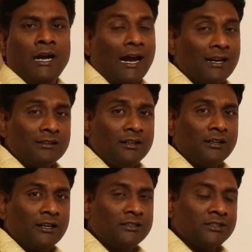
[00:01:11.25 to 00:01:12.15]
Under that
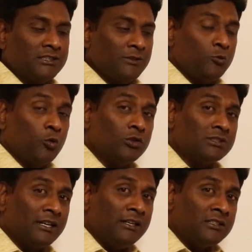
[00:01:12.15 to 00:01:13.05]
conditions, if those
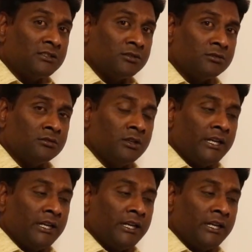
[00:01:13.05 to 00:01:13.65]
conditions,